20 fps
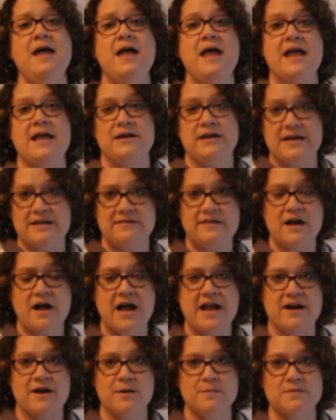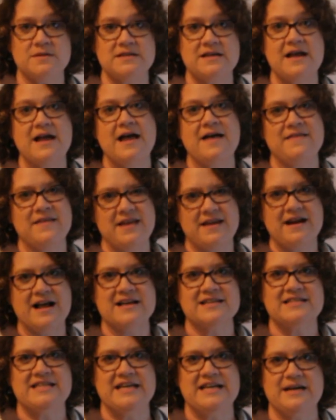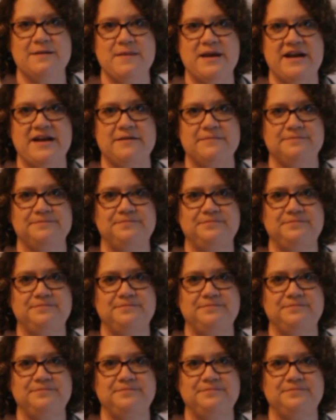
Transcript: and get the items, and then I'll see you in a minute.